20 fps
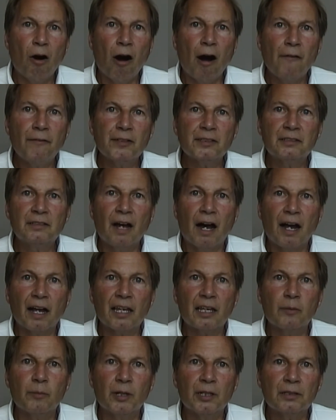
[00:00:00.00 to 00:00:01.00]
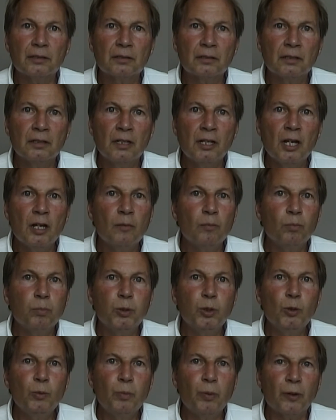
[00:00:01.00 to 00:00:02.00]
Office documents,
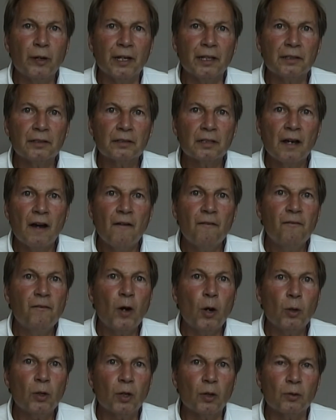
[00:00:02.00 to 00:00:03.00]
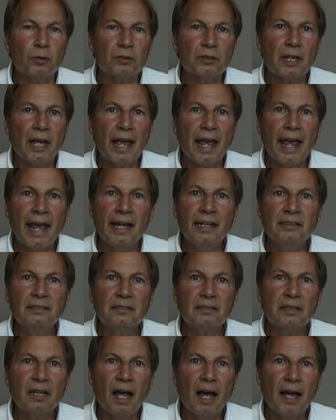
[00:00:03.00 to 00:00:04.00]
blueprints, photos,
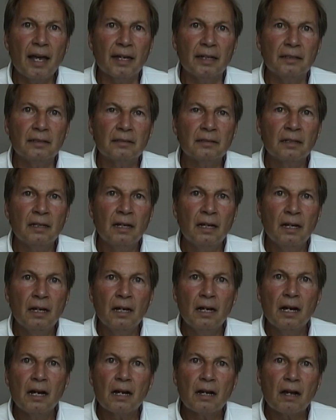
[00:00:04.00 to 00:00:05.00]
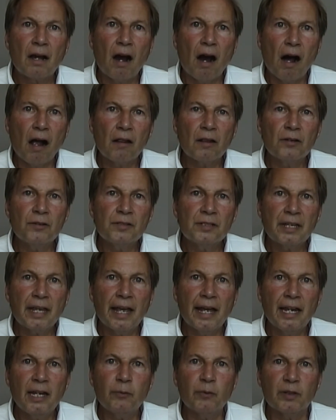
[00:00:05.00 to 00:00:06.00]
and slides color
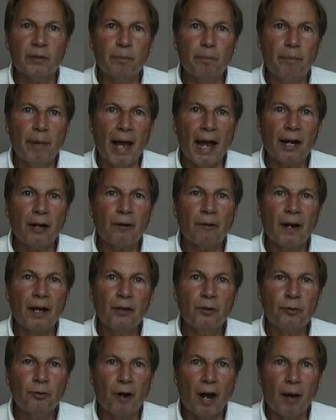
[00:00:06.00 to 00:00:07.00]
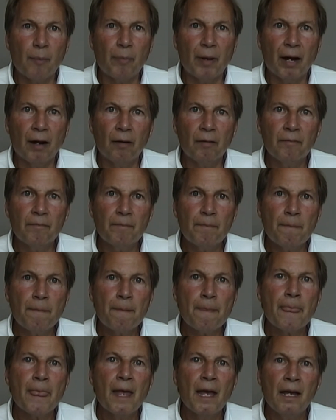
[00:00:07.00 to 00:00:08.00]
scanning with background dropout,
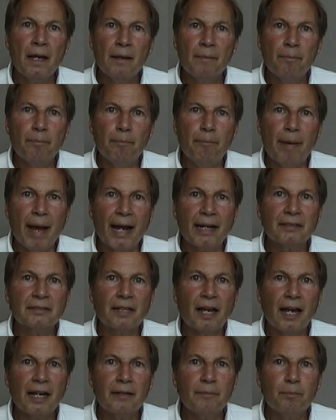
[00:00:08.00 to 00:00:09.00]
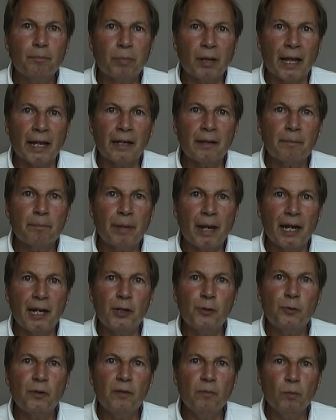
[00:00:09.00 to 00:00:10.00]
backside blank
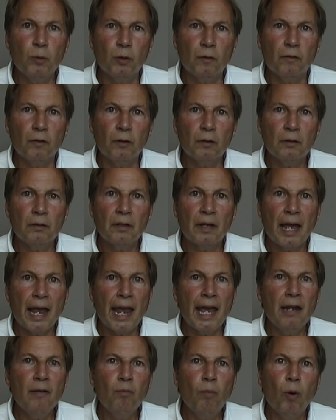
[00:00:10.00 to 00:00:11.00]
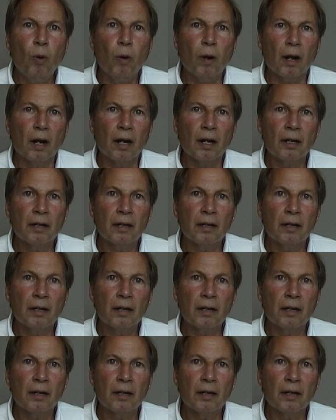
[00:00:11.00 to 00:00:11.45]
page removal, and more.